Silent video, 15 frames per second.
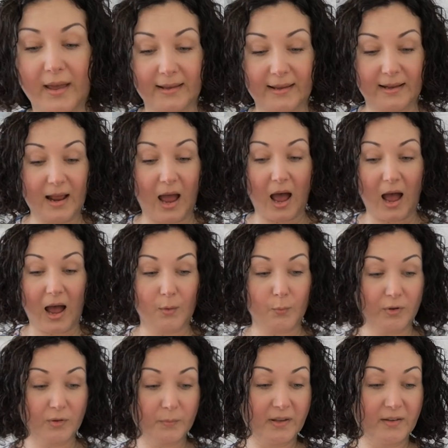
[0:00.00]
again, I
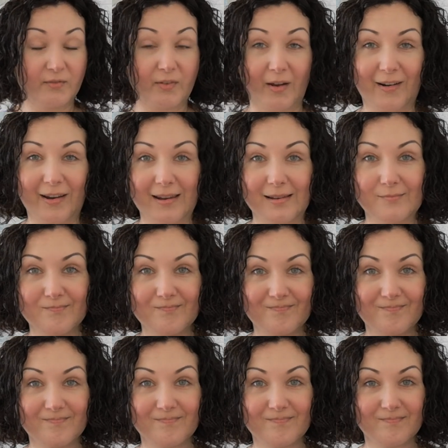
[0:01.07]
will be very
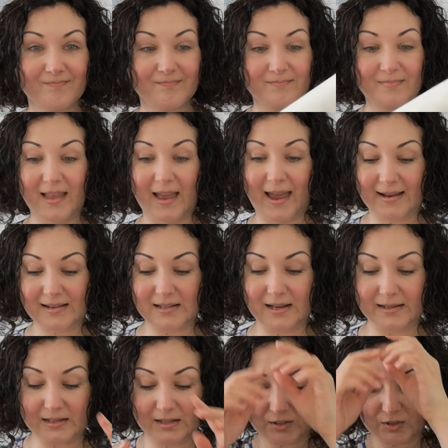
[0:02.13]

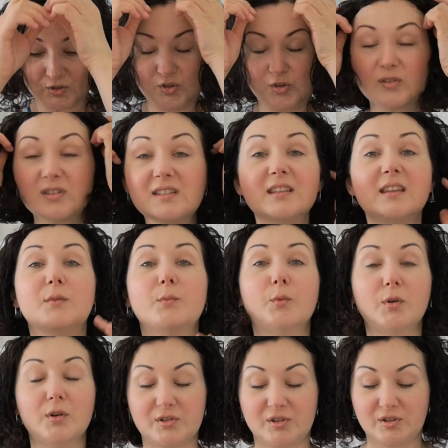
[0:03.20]
excited to see
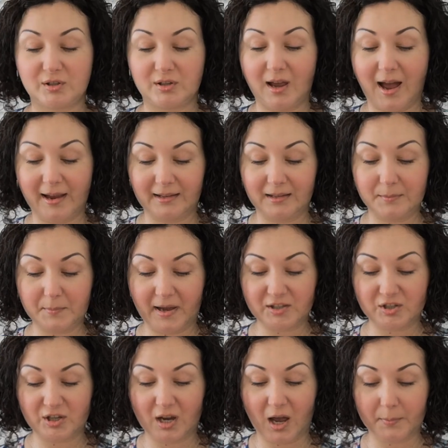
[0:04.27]
what I can
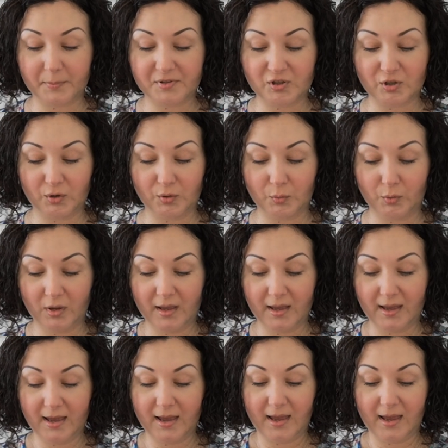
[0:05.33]
match it up to
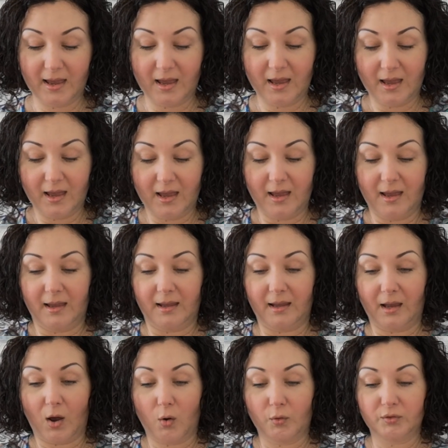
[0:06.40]

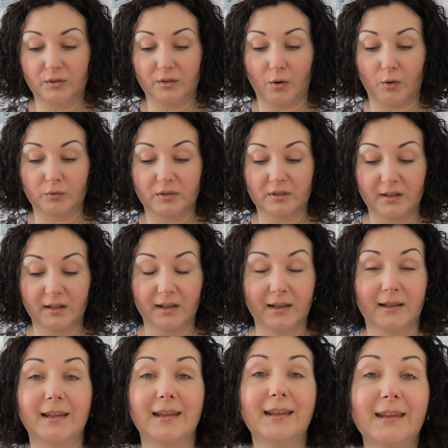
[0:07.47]
on
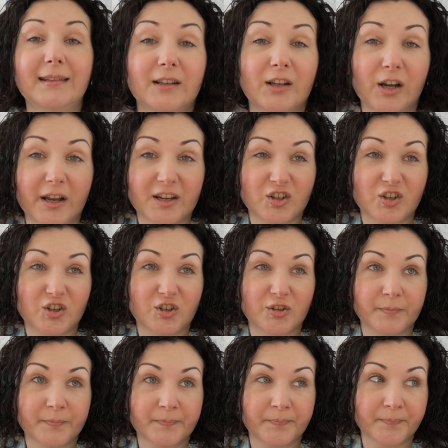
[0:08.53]
the
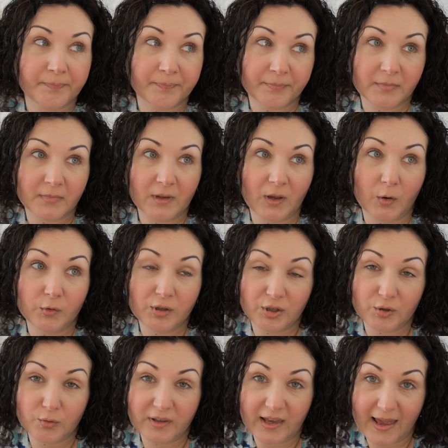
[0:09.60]
English, on
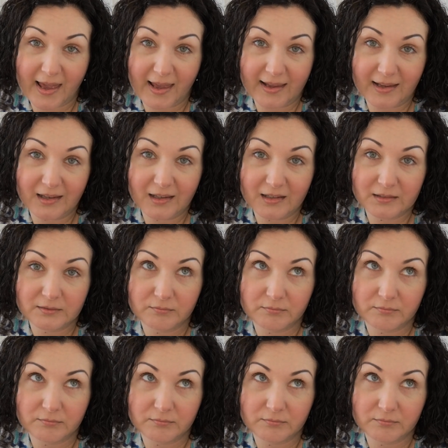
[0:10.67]
the UK